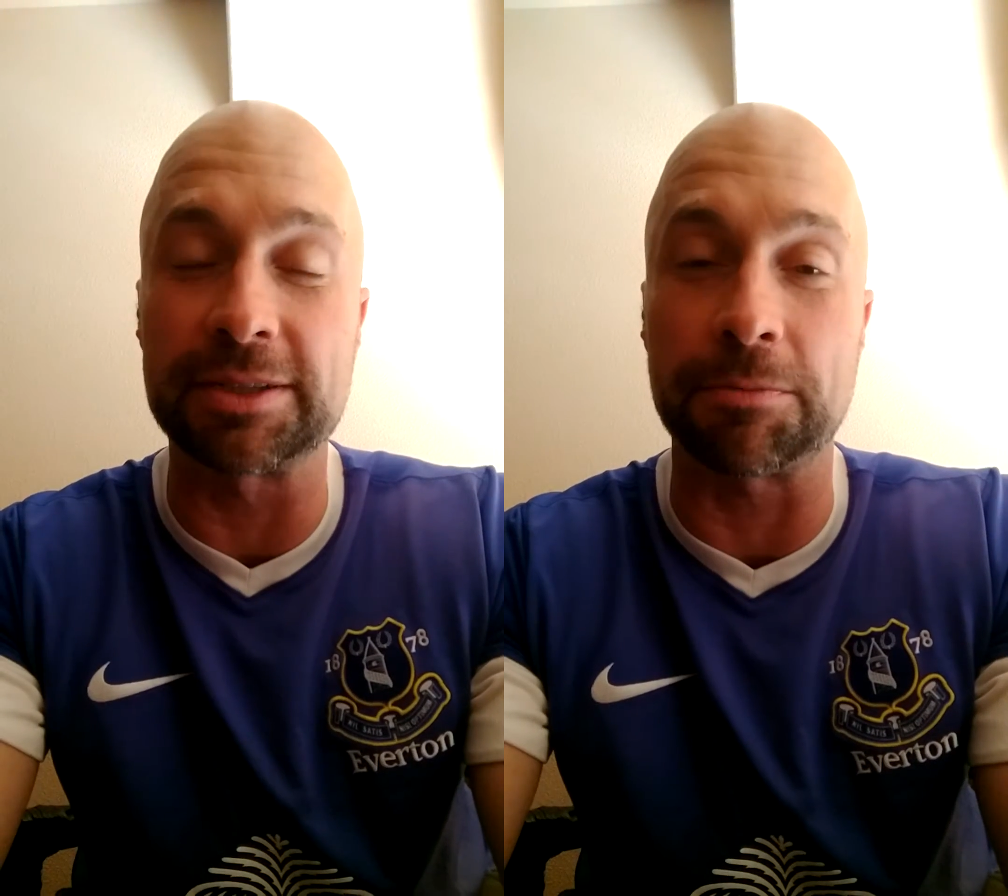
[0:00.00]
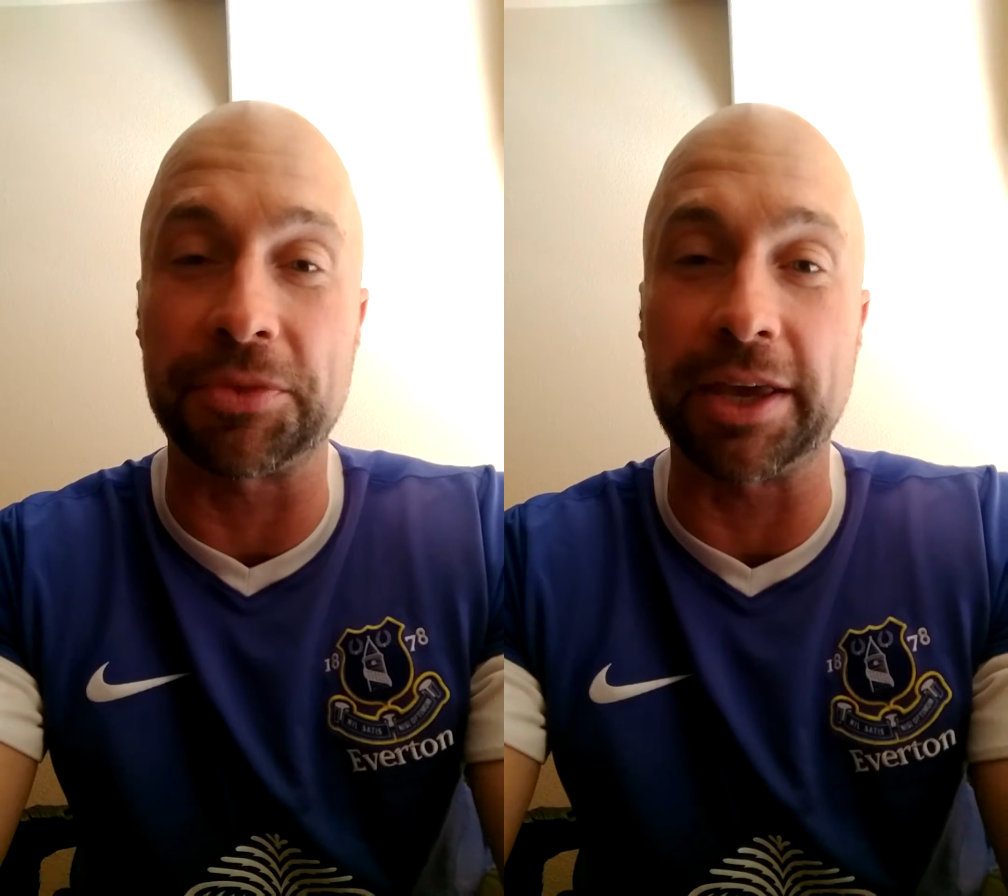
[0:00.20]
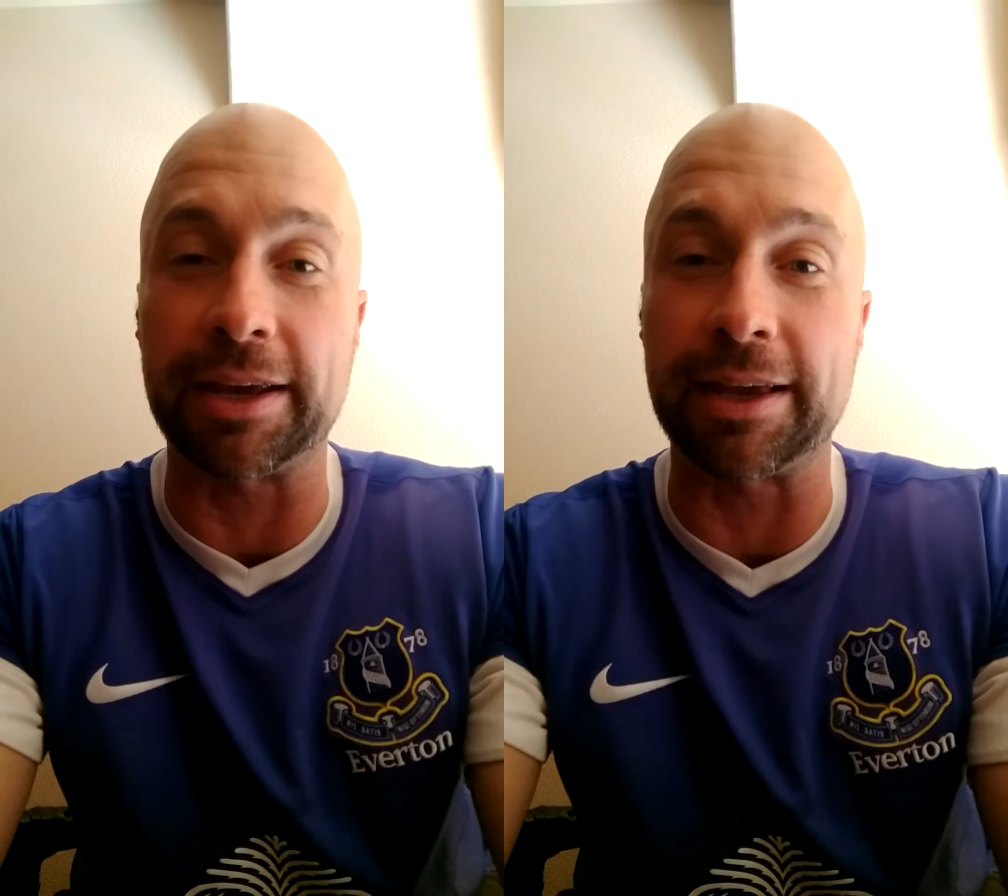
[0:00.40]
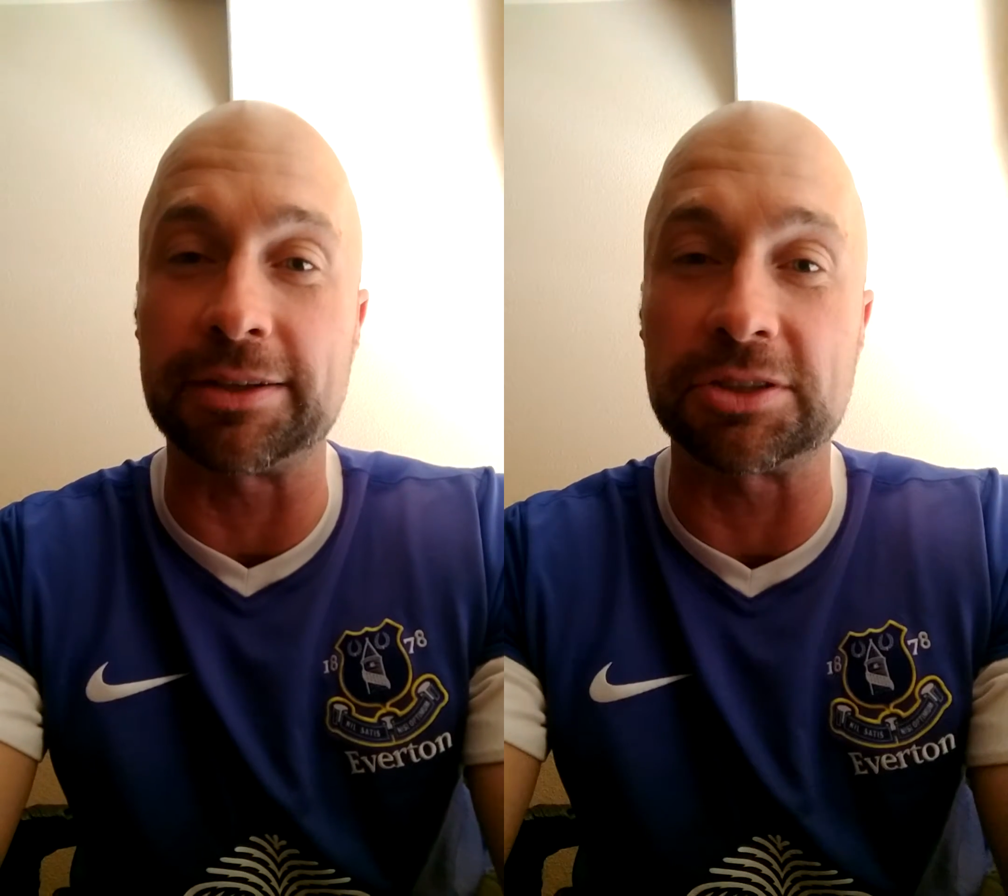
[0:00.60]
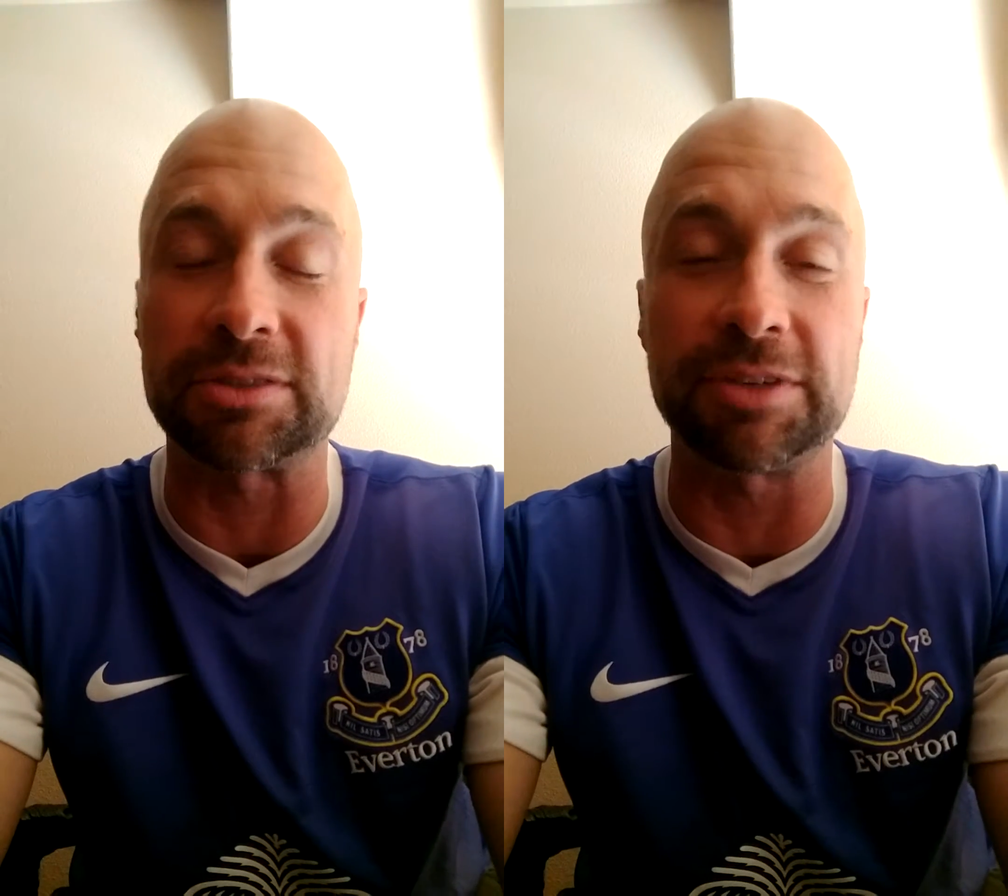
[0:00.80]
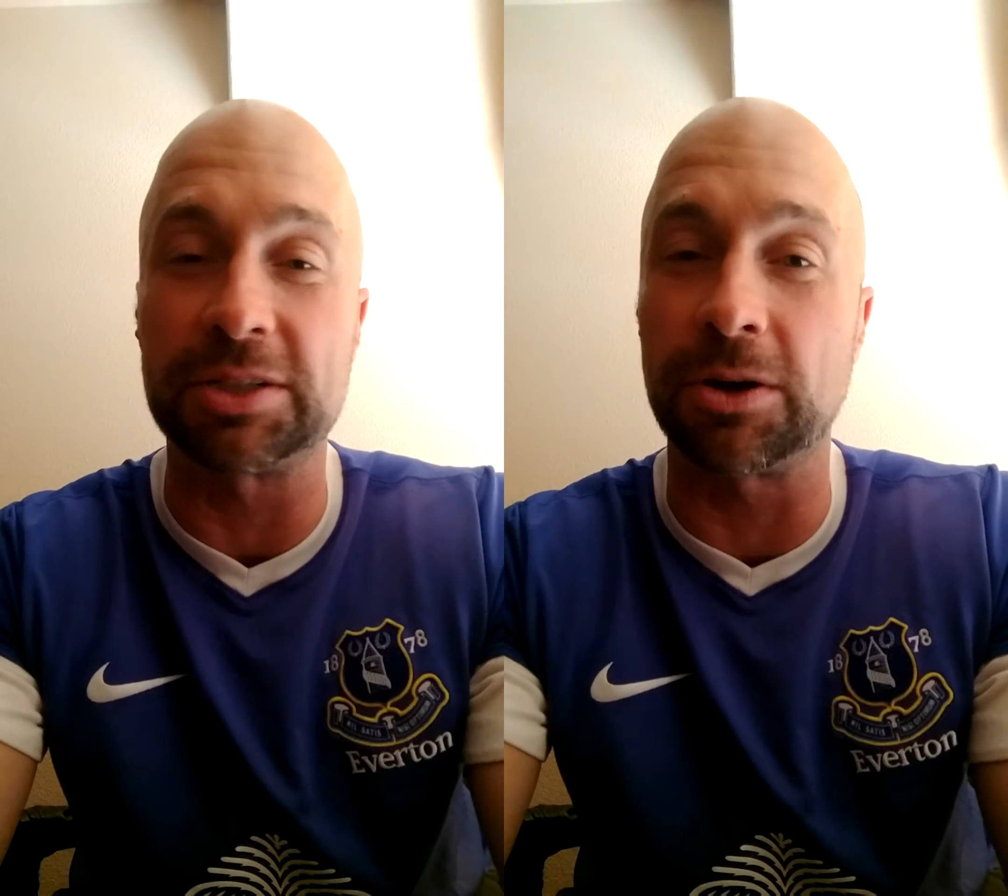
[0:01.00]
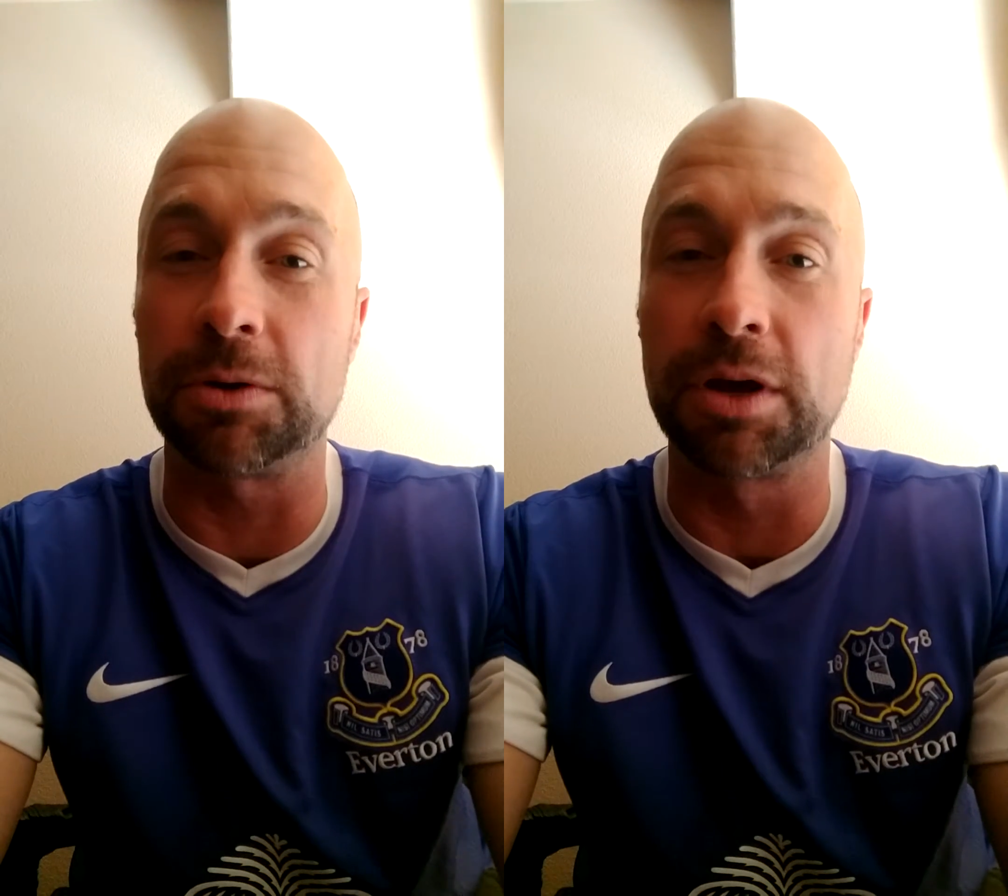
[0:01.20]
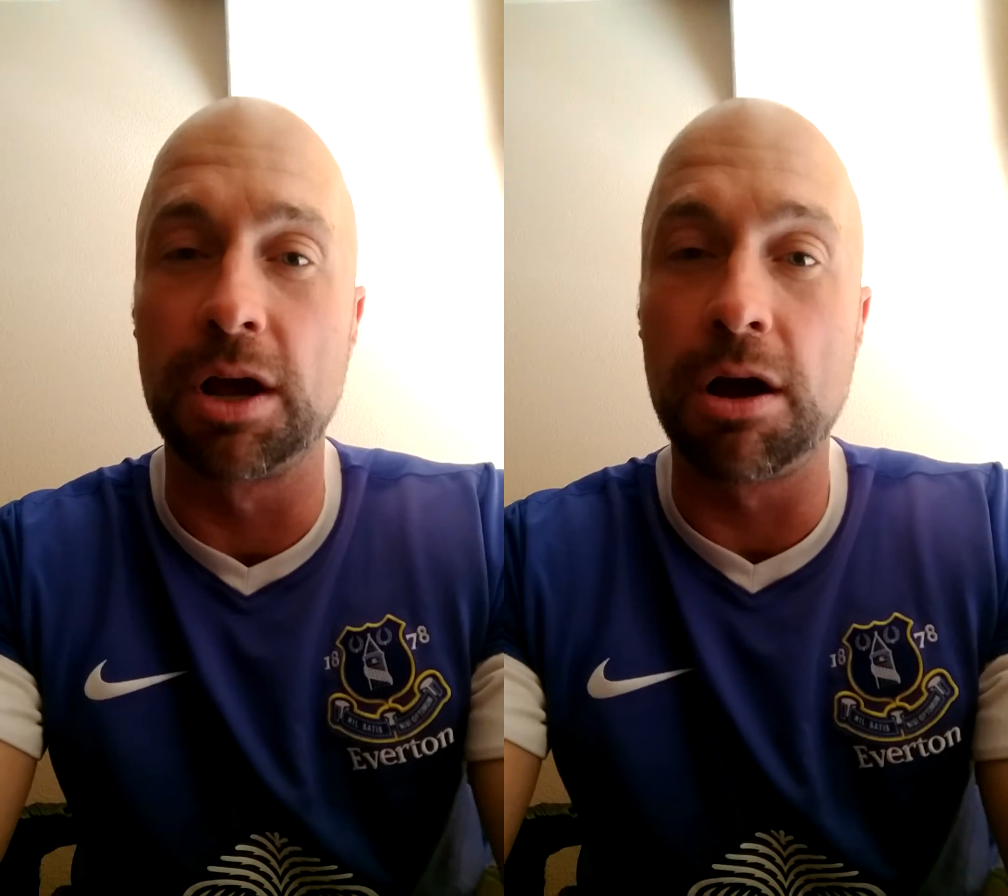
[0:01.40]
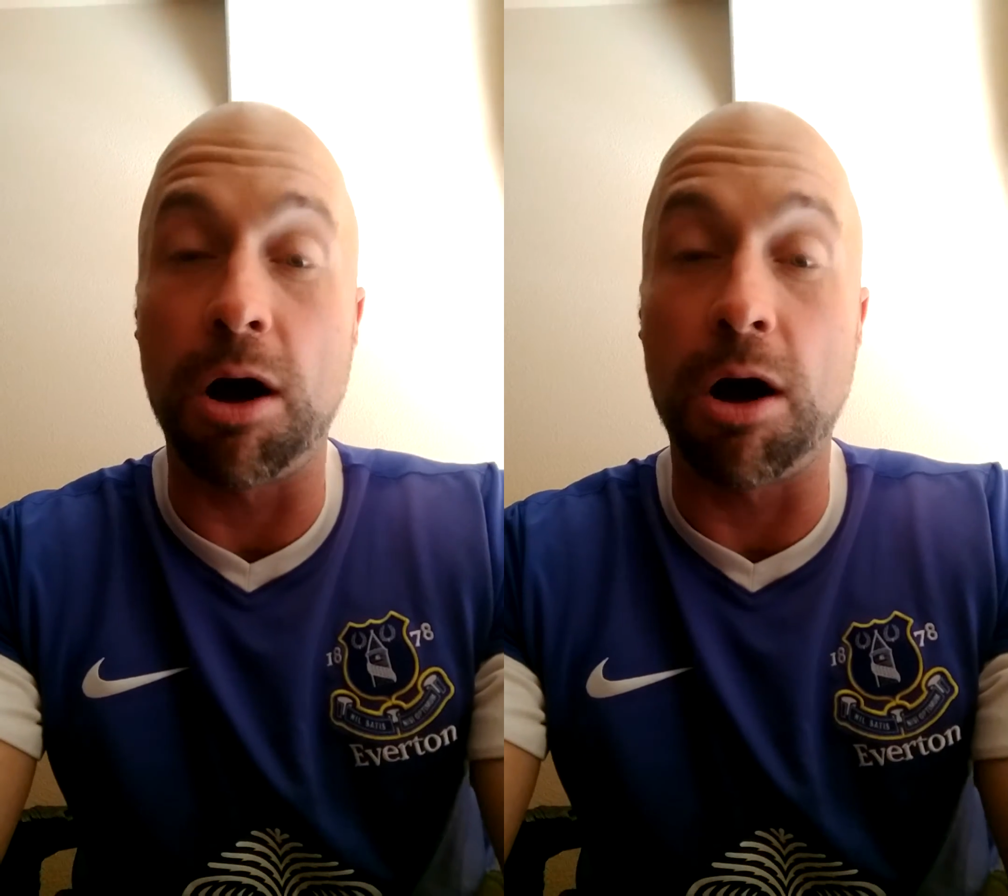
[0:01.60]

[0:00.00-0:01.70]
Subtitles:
something and just vetoed